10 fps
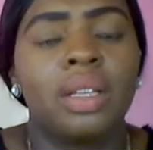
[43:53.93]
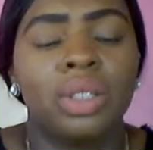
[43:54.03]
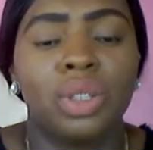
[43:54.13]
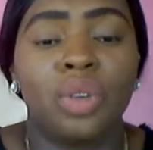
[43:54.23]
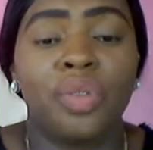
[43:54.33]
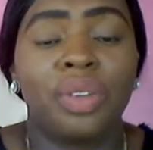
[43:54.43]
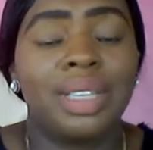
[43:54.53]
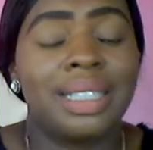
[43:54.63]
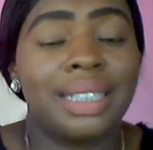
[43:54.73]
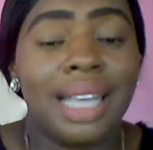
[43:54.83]
So for
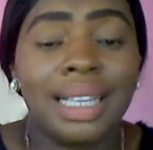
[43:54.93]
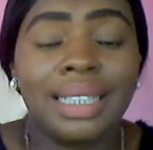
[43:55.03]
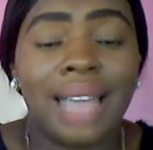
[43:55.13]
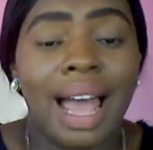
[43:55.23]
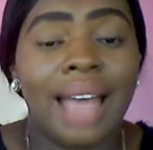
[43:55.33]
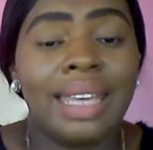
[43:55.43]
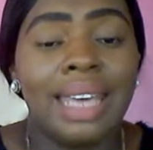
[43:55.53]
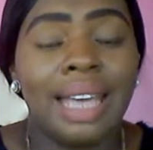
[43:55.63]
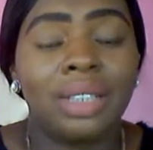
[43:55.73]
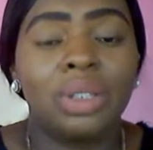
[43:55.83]
the states that are
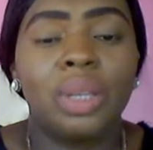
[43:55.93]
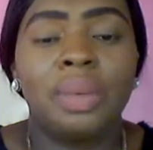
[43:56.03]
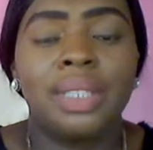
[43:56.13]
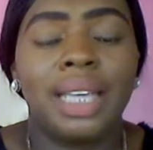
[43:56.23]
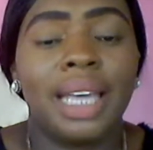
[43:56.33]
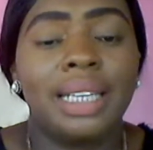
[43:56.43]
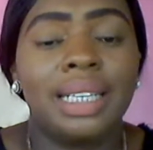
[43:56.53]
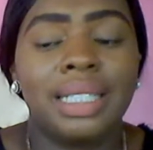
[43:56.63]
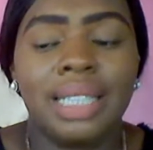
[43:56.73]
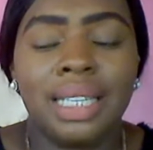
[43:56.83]
yet to domesticate
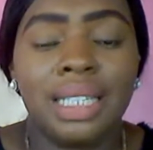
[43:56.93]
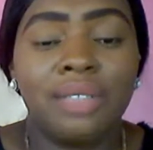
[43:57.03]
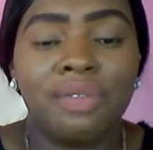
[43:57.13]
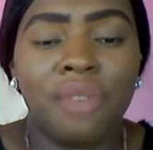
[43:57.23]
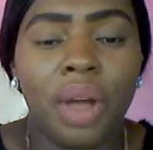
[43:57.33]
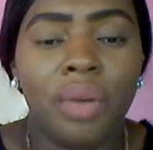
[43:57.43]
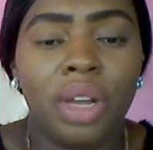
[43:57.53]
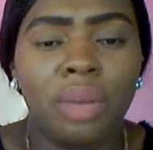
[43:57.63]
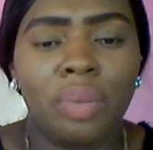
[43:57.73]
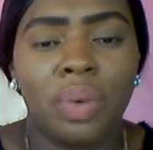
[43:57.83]
it, it is
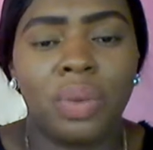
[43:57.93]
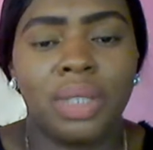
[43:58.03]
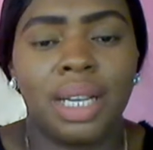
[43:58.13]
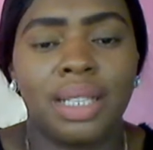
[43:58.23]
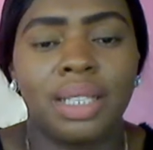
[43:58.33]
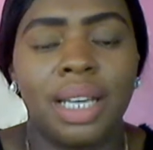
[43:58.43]
very important.